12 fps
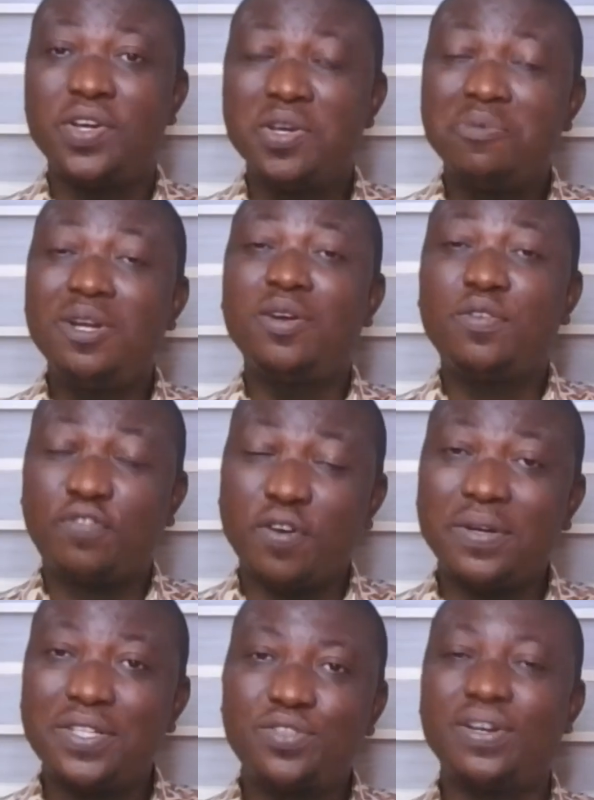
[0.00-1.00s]
We look
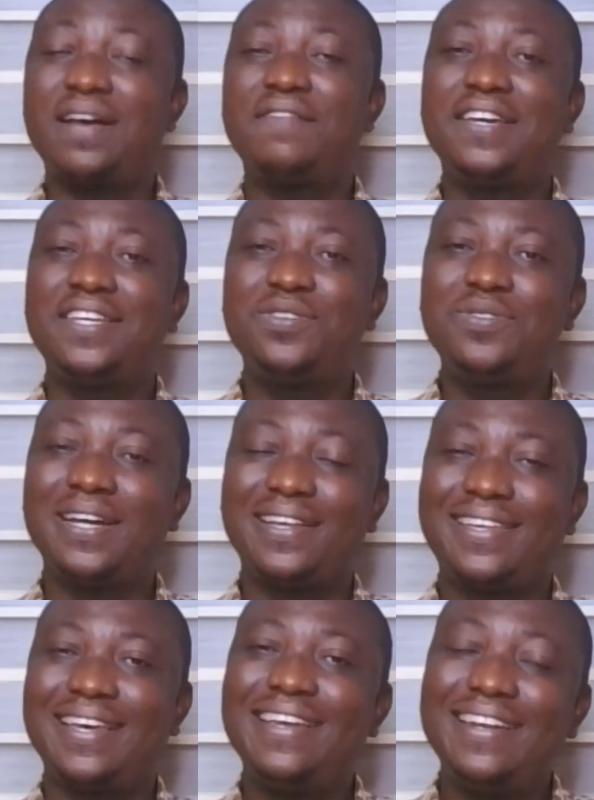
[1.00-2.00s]
forward to having you
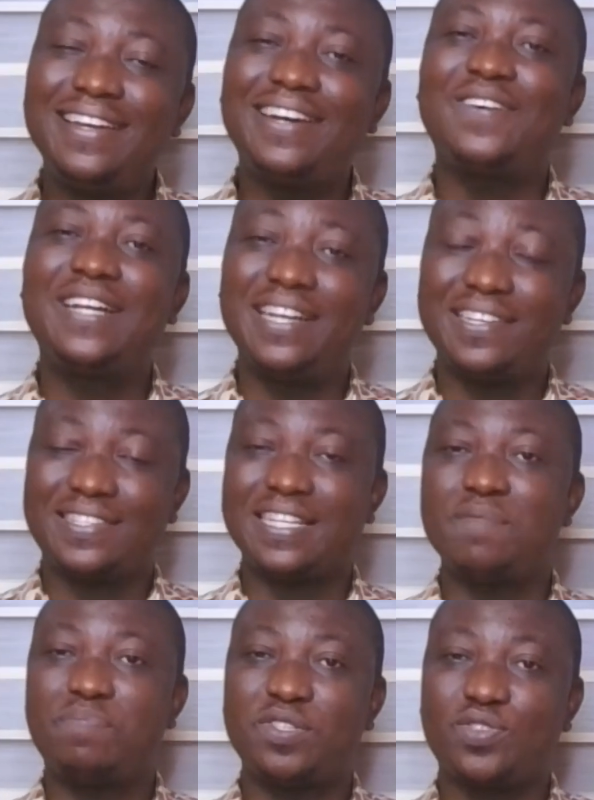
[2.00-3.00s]
again in our next
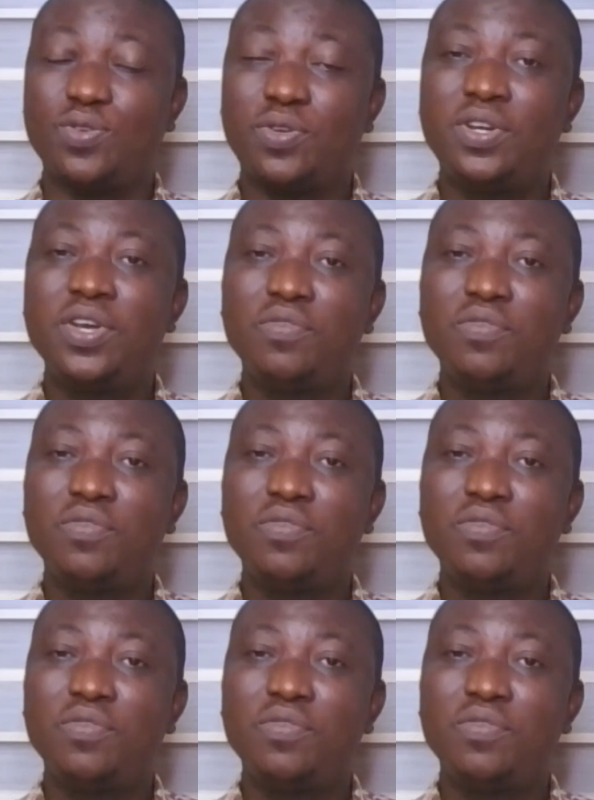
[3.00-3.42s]
episode.